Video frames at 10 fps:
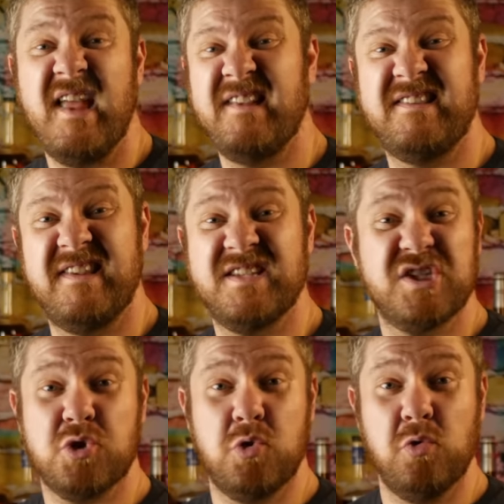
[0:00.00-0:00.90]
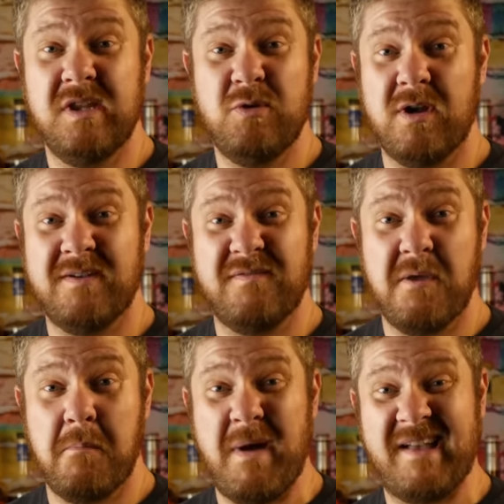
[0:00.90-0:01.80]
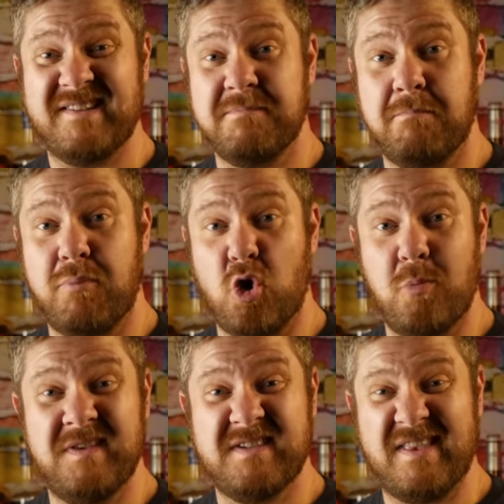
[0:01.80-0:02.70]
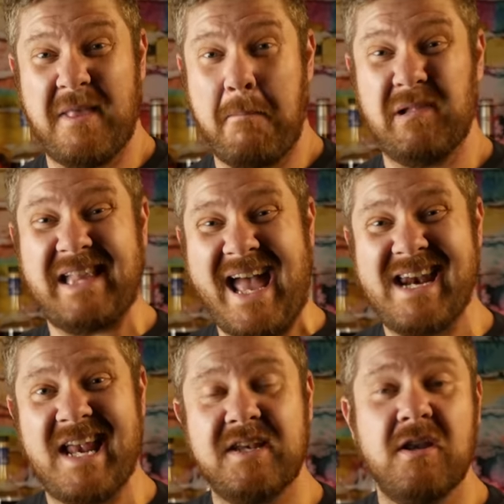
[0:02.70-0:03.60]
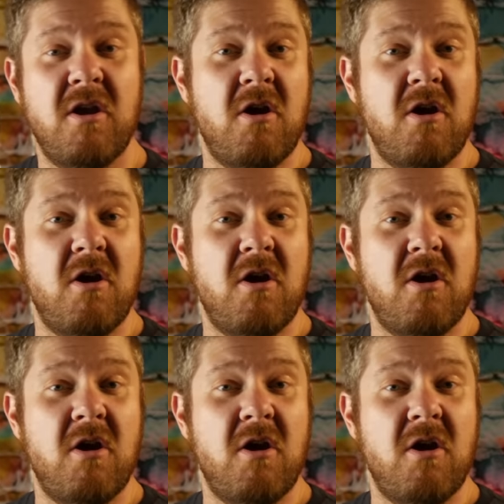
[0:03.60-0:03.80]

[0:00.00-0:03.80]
Is this truly one of the best bourbons on the planet?